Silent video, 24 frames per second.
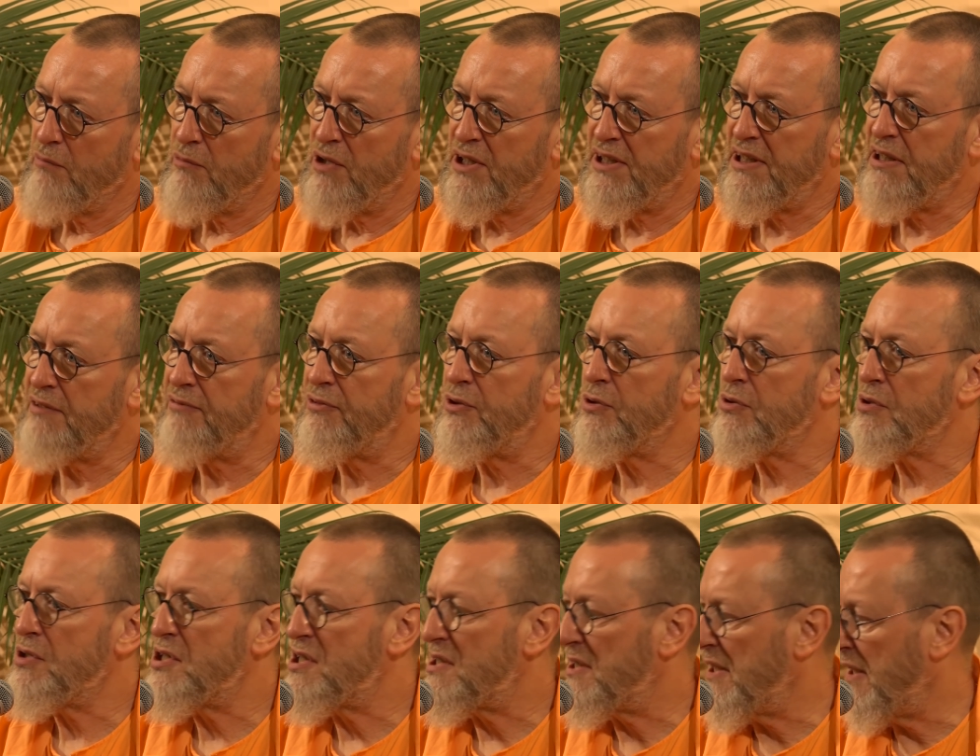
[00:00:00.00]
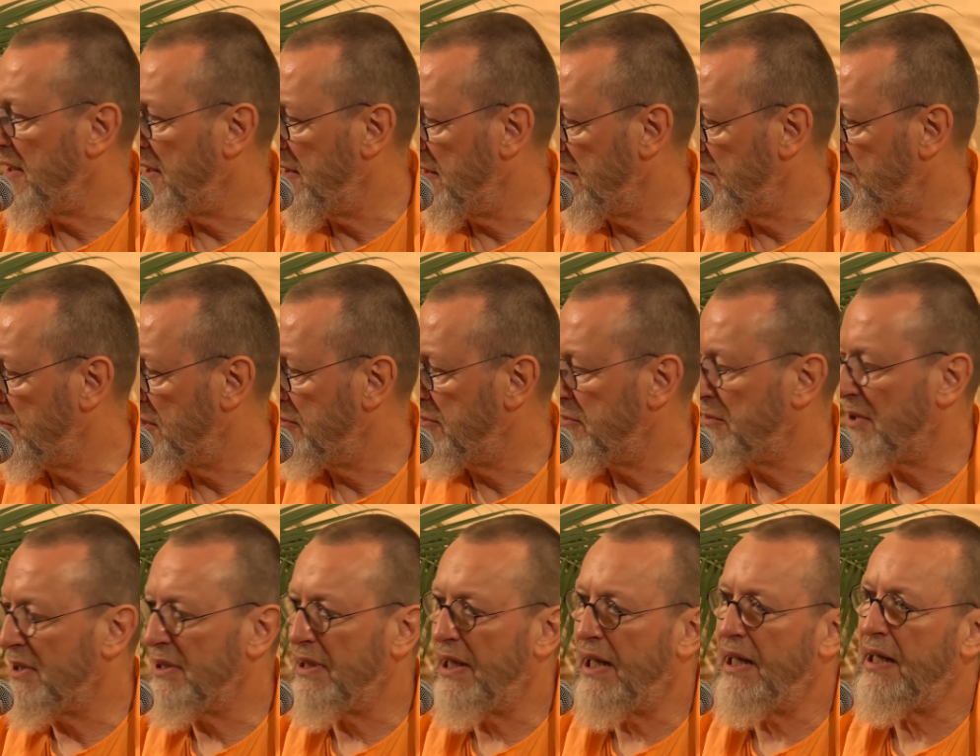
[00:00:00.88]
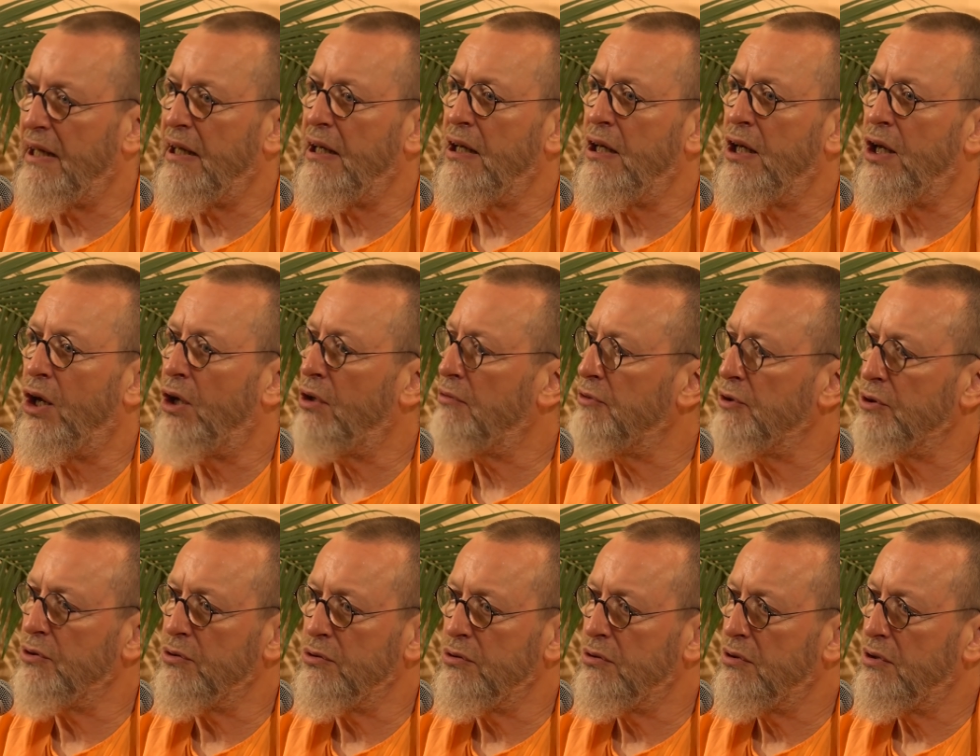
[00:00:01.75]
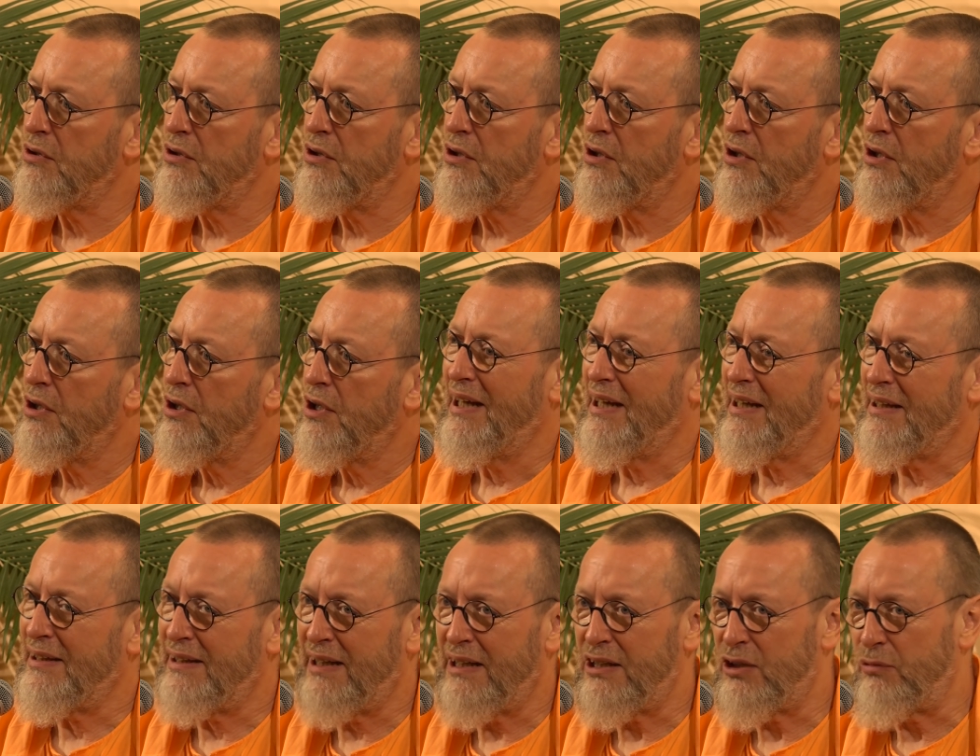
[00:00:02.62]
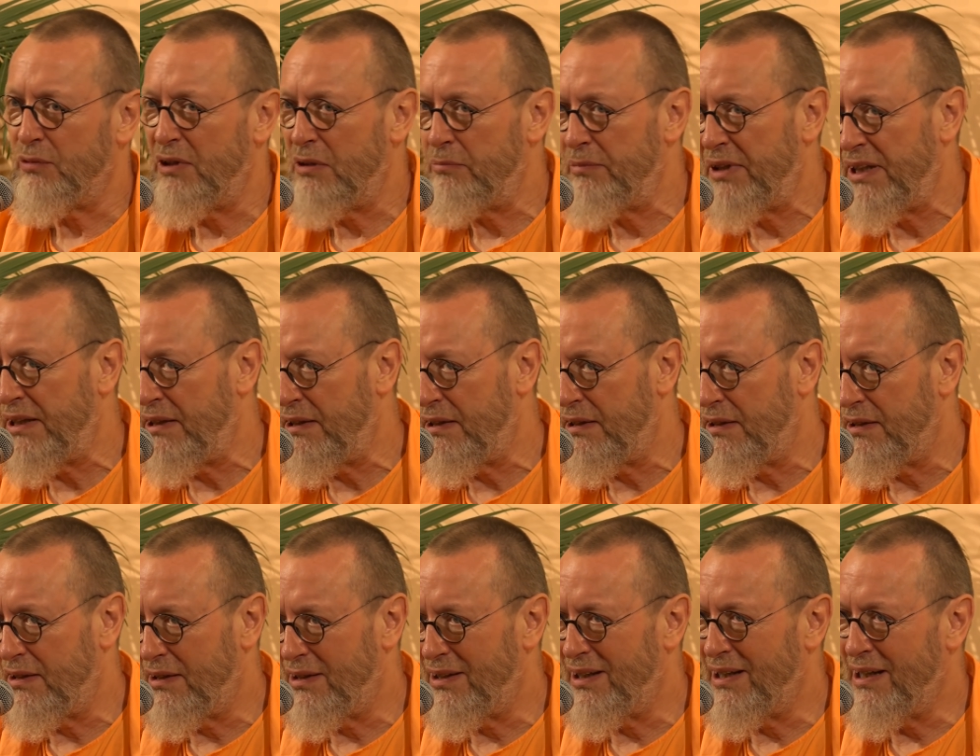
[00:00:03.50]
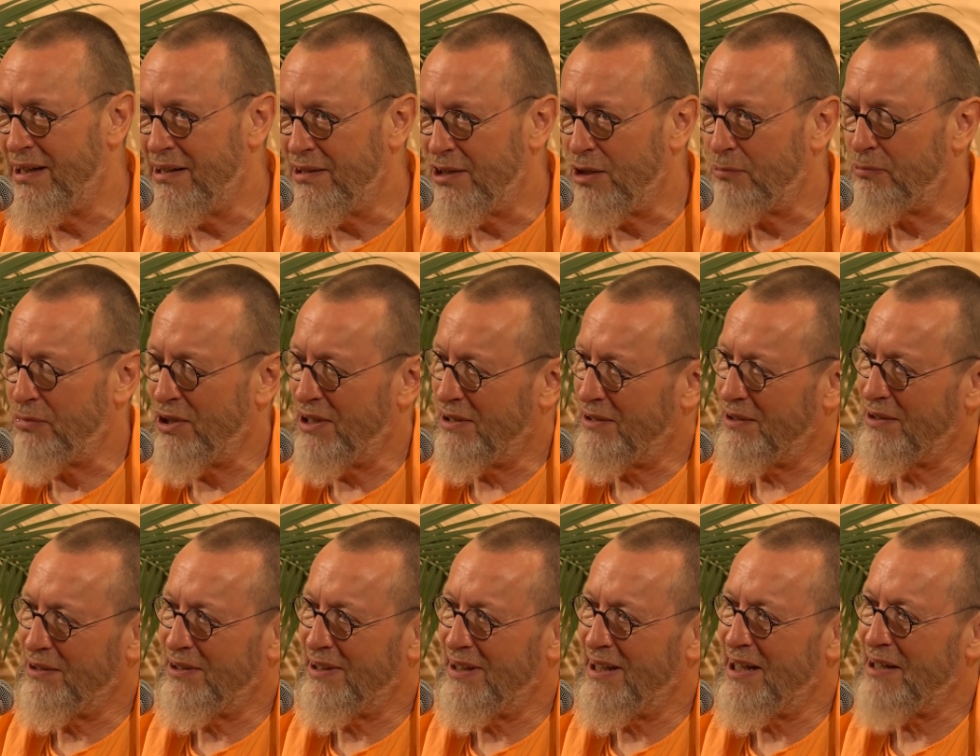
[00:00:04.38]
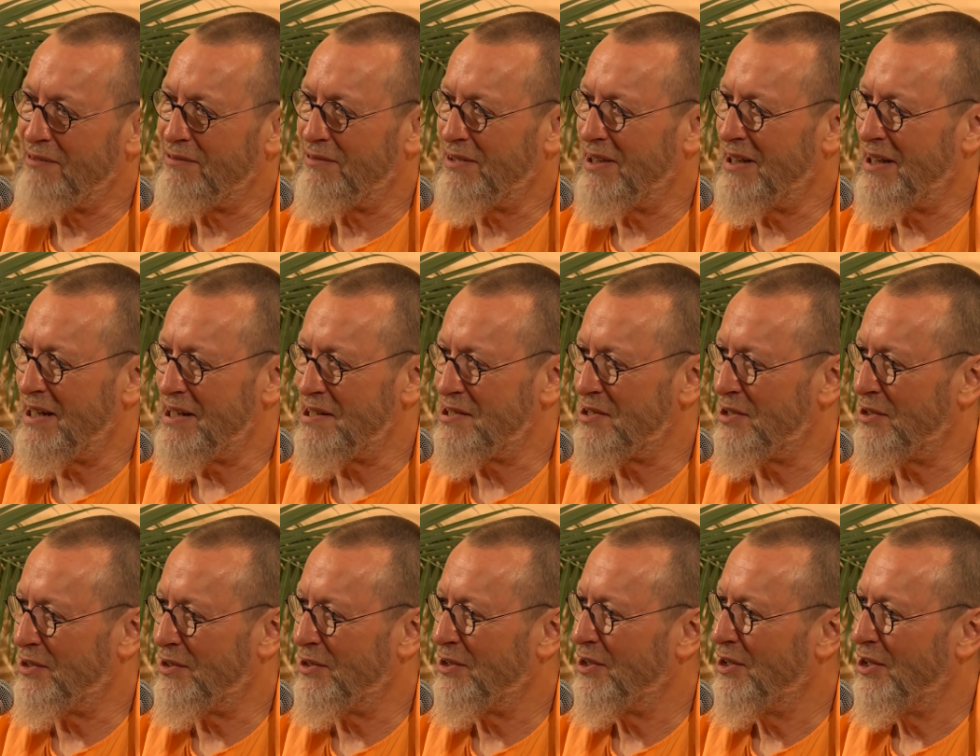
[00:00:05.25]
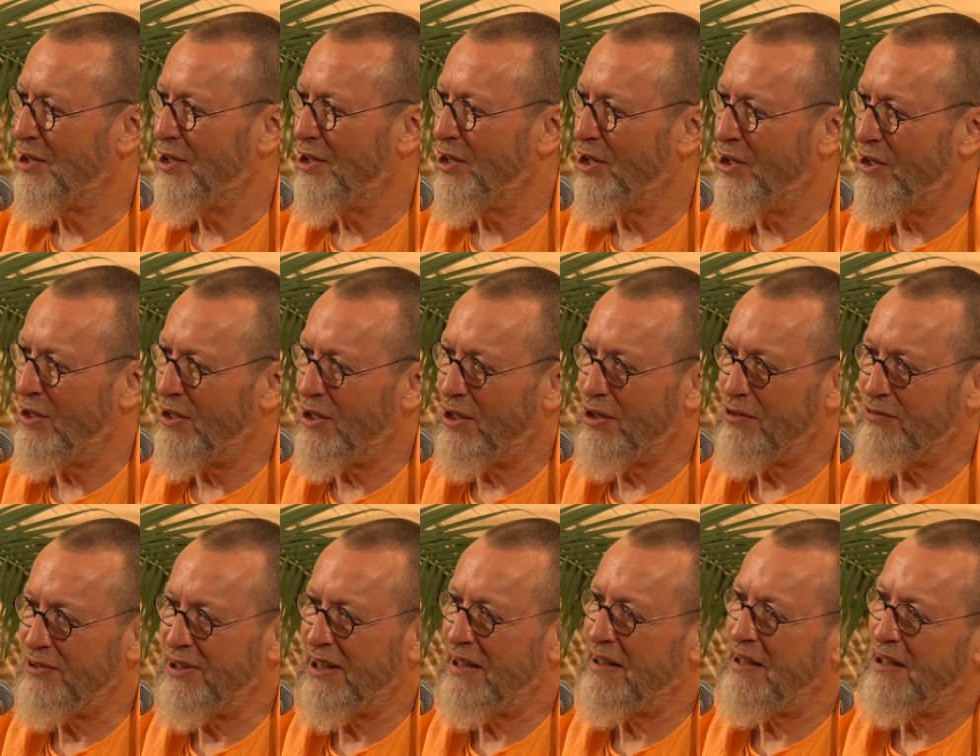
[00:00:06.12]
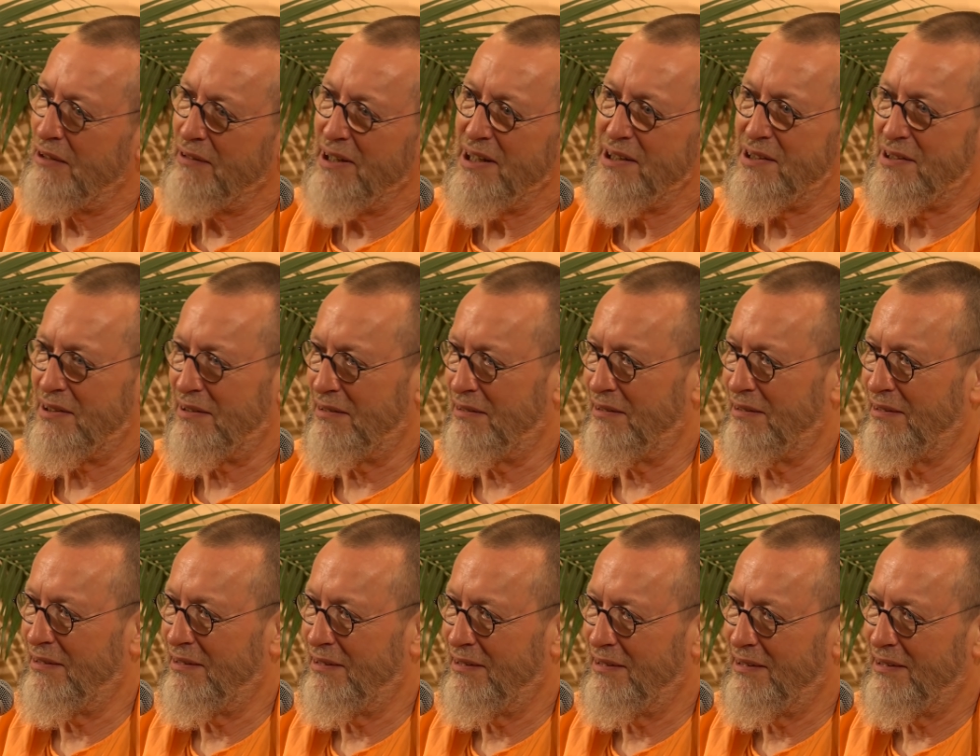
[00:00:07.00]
But if you say to everyone, I love you, that will be interpreted as a love declaration.